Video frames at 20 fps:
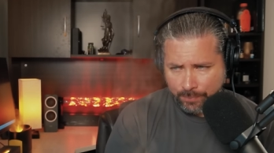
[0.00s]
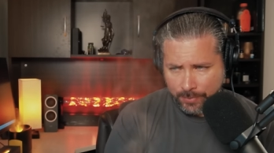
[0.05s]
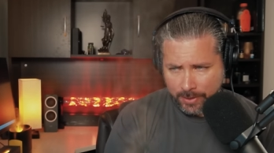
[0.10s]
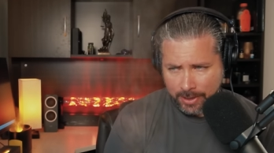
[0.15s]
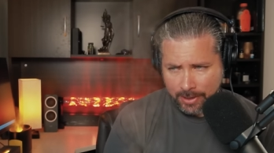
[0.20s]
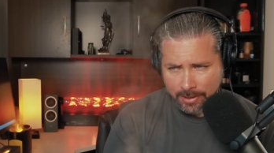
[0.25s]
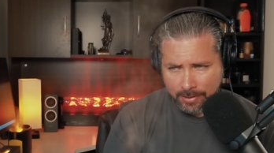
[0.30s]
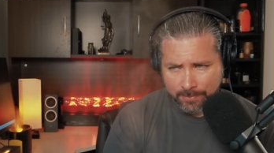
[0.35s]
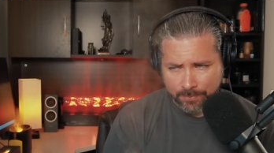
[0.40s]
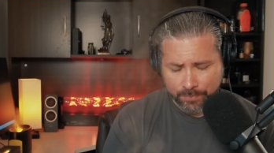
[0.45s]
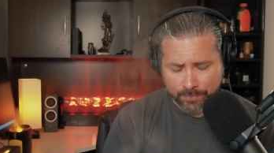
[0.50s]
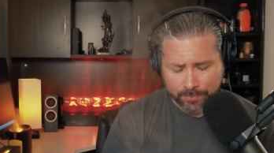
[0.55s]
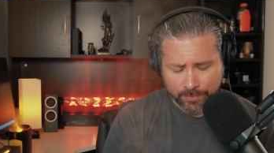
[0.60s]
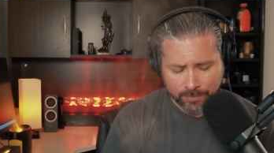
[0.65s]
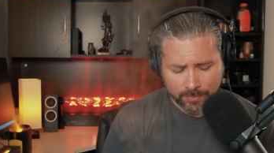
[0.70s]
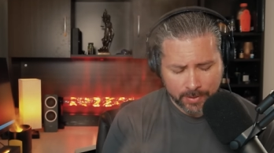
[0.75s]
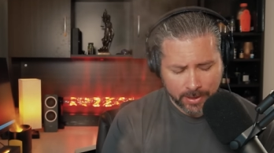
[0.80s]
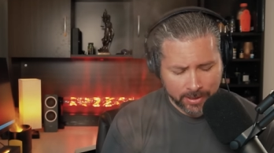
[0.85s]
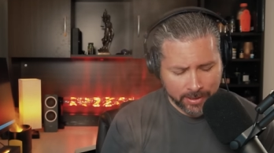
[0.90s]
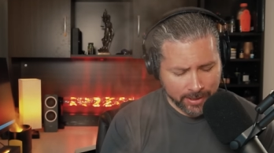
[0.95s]
Um,
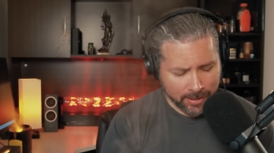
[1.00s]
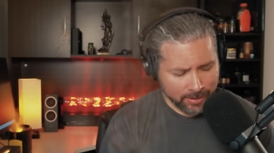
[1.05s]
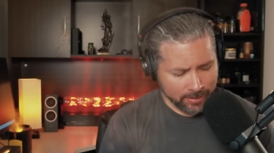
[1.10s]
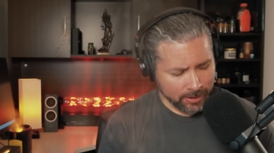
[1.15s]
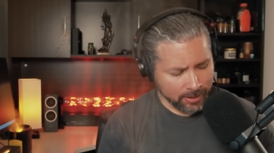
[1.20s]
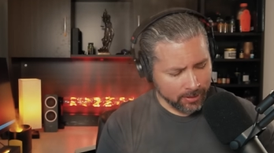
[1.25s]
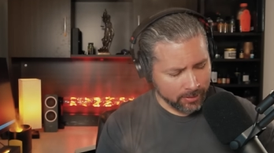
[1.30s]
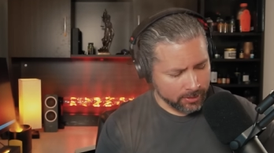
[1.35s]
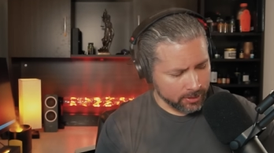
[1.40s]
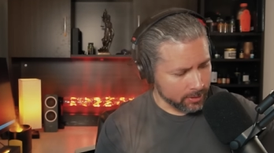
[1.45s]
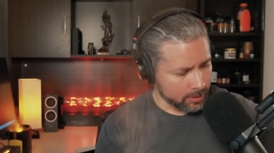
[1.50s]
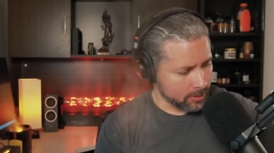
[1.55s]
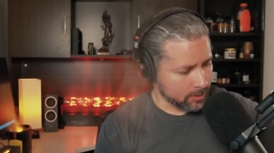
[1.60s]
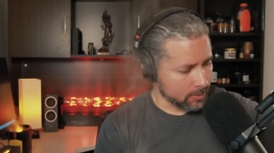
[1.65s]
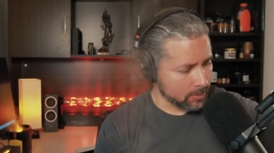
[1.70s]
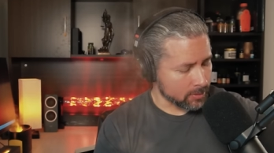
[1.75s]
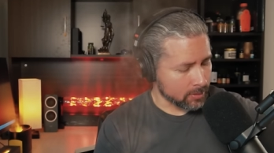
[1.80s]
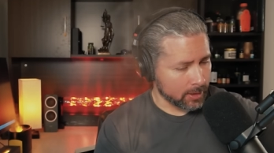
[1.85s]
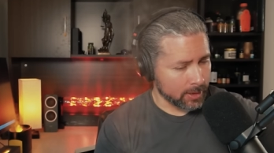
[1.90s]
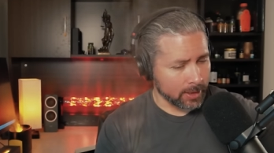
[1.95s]
and then, you know, he
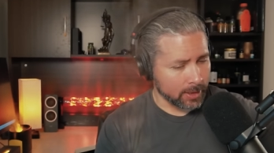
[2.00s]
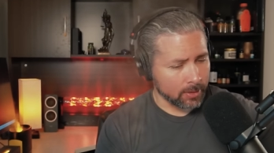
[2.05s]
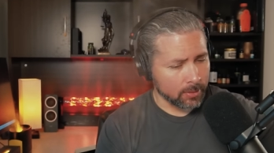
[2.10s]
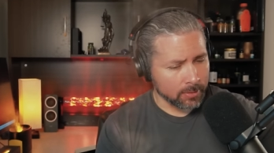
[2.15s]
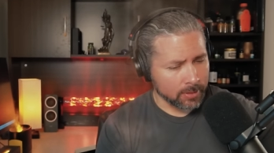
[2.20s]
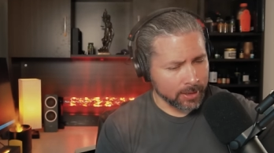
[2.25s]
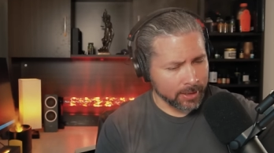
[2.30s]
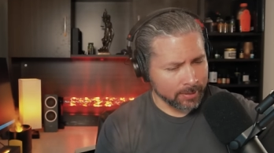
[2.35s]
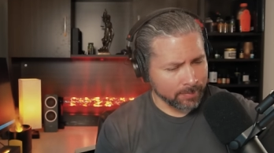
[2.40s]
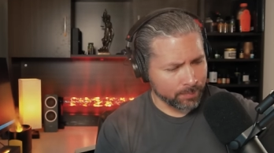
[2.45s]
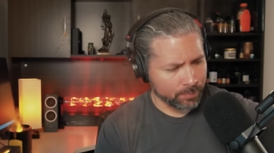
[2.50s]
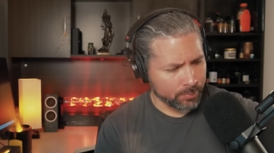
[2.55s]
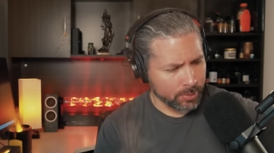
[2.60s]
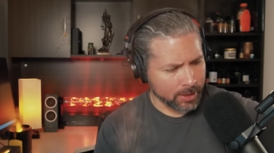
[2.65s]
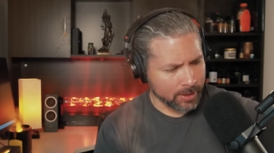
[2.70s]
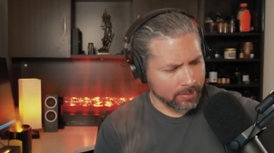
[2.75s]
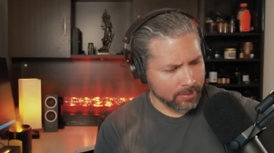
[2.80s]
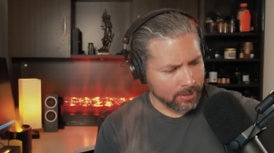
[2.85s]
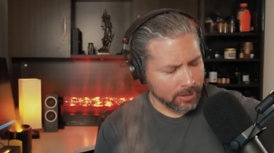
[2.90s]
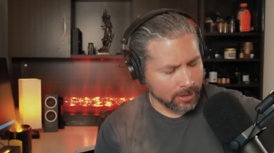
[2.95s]
goes on that whole thing.
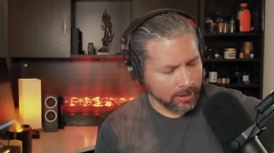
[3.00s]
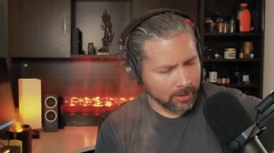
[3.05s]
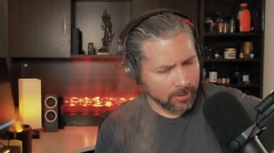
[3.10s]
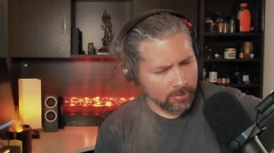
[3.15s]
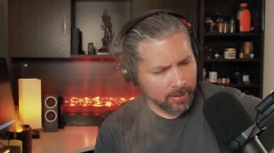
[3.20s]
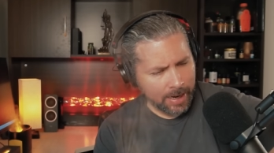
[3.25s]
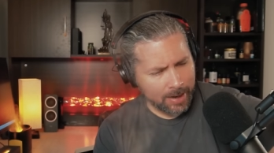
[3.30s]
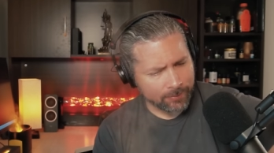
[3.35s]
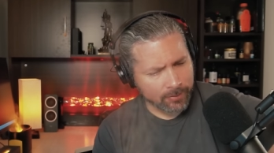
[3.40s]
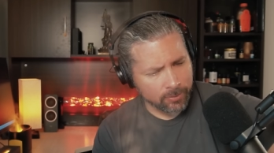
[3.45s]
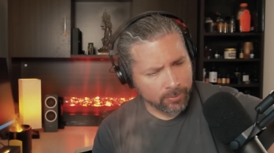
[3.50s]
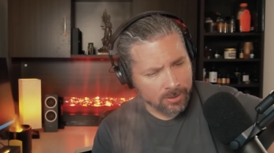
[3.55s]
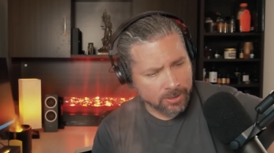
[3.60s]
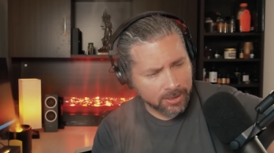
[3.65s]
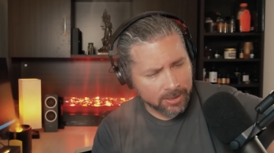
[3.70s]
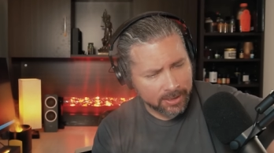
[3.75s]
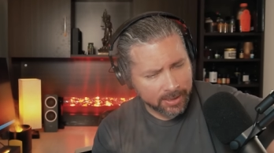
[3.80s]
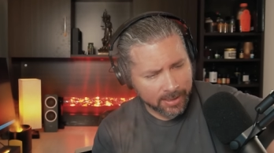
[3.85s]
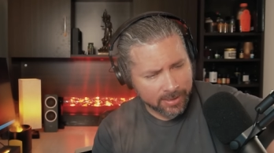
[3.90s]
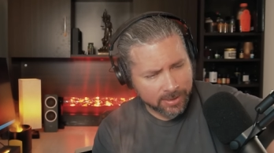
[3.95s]
But, you know, afterwards he
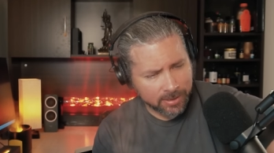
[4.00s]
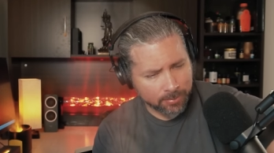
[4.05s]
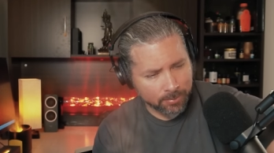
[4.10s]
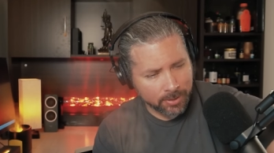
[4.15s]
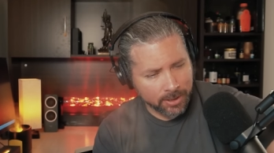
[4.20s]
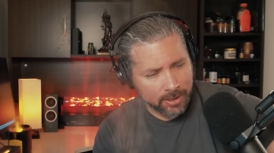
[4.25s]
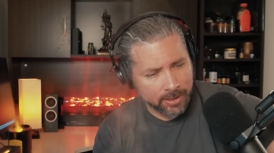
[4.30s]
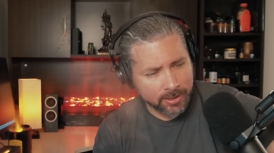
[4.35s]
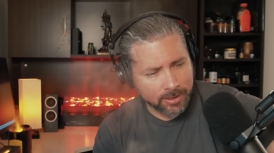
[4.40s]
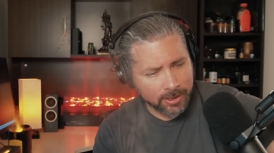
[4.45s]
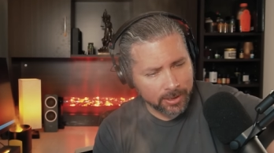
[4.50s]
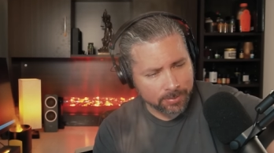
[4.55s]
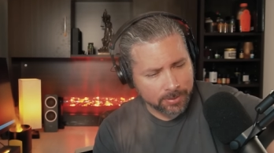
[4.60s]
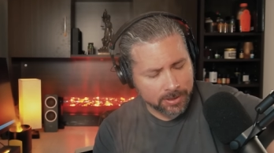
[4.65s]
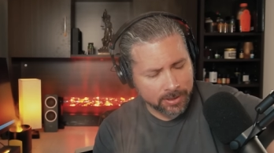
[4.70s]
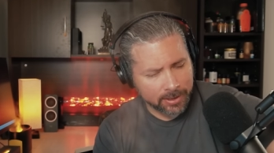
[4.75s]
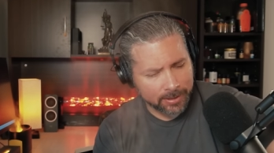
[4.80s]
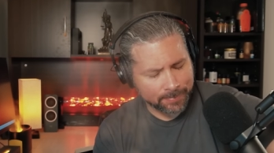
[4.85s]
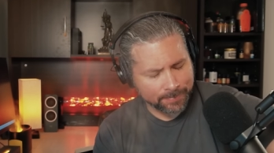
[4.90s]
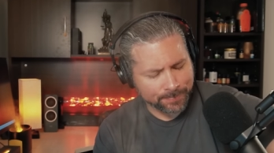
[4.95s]
says that me and
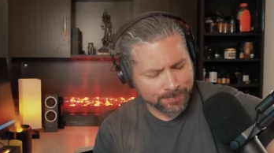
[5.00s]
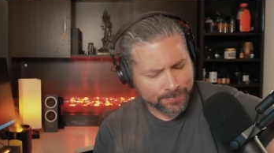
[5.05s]
Gypsy